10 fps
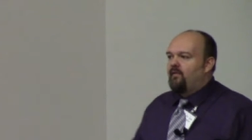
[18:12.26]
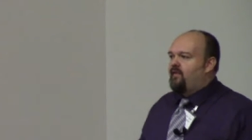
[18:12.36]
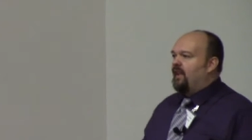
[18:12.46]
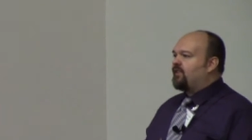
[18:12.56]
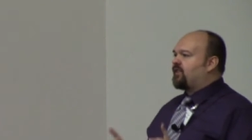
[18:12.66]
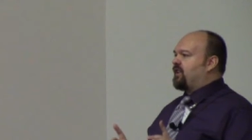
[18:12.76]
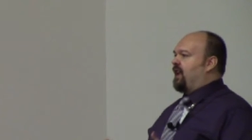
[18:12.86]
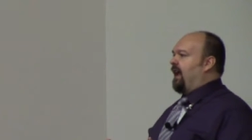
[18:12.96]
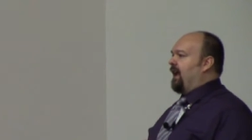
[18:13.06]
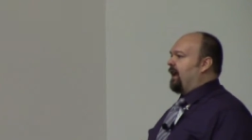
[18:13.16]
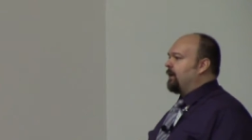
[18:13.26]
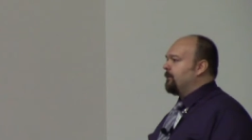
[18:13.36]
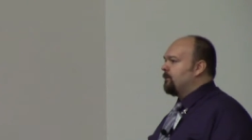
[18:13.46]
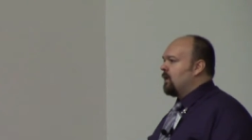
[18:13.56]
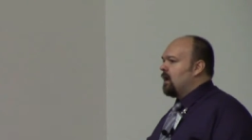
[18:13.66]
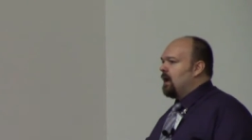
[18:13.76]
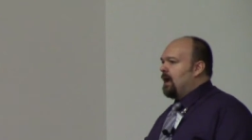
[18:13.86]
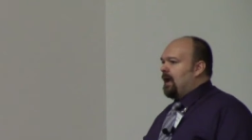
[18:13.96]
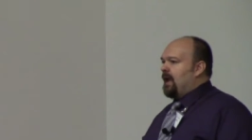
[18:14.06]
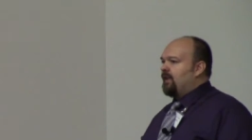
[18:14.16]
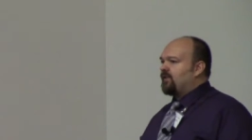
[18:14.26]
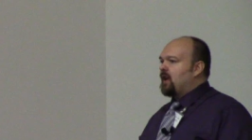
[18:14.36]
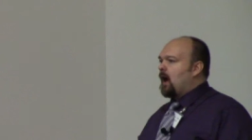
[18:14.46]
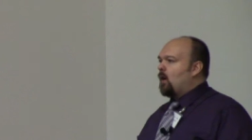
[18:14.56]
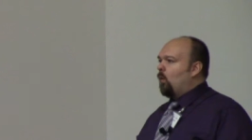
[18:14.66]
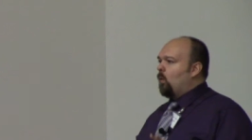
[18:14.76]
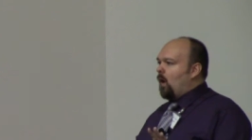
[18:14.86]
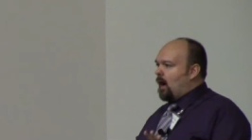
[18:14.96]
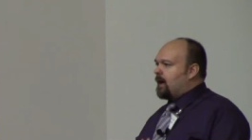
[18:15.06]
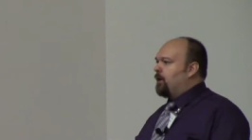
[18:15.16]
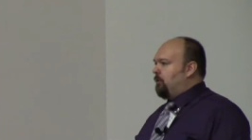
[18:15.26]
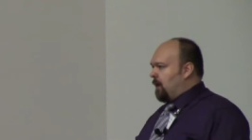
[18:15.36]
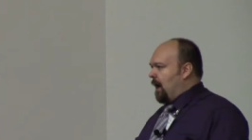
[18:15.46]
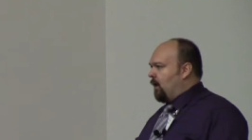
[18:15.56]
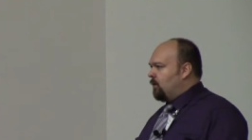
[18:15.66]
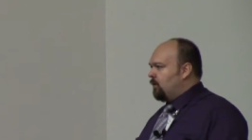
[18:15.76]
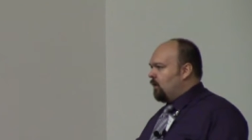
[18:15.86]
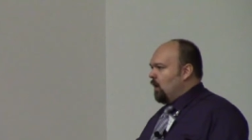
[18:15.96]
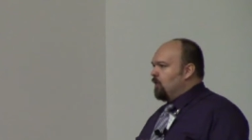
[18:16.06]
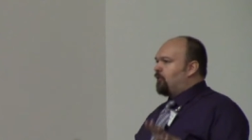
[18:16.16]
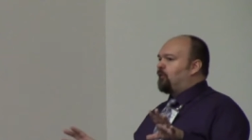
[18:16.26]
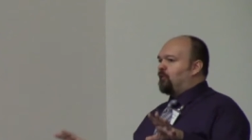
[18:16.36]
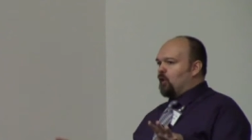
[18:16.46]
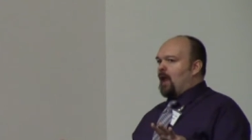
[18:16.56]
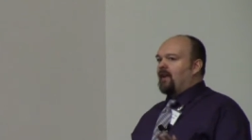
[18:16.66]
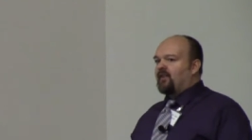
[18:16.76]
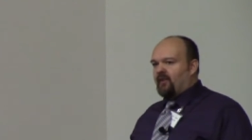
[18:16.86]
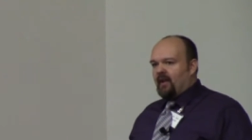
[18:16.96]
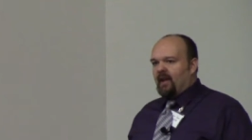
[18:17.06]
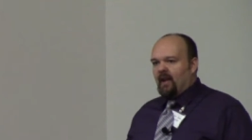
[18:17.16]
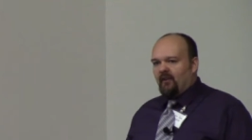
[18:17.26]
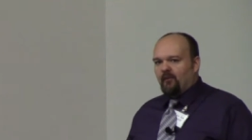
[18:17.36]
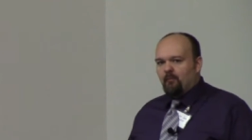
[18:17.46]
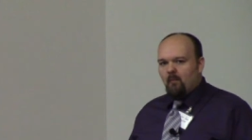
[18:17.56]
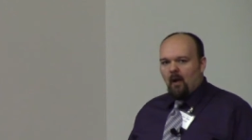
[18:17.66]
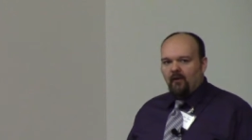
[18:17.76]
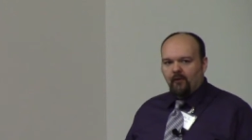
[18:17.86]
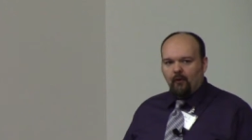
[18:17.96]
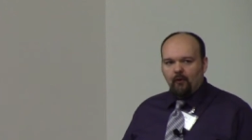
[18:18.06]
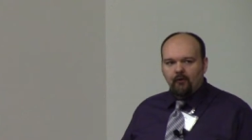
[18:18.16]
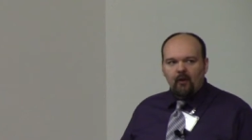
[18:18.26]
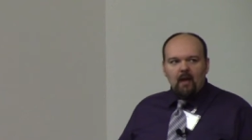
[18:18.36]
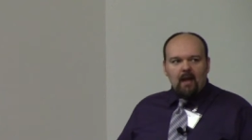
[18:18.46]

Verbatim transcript: This king is not walking around flexing his muscles,